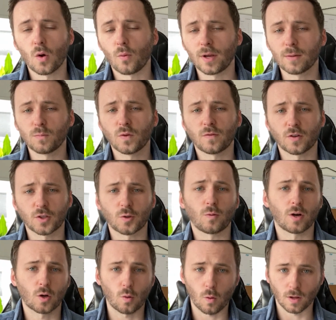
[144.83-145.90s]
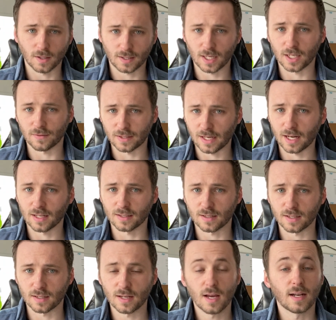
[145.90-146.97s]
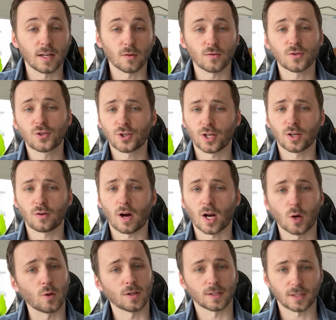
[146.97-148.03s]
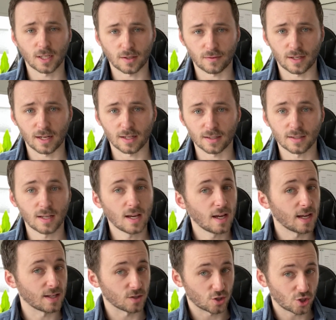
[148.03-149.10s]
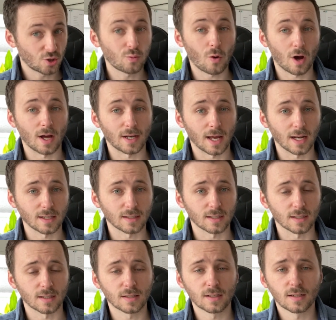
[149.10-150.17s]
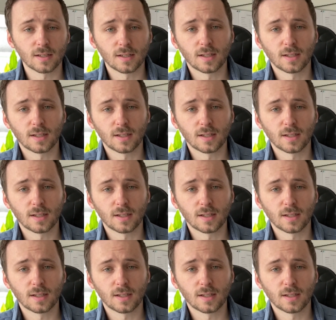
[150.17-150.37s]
we can move on to our qualitative analysis. Now on this channel, our qualitative analysis is a SWOT analysis.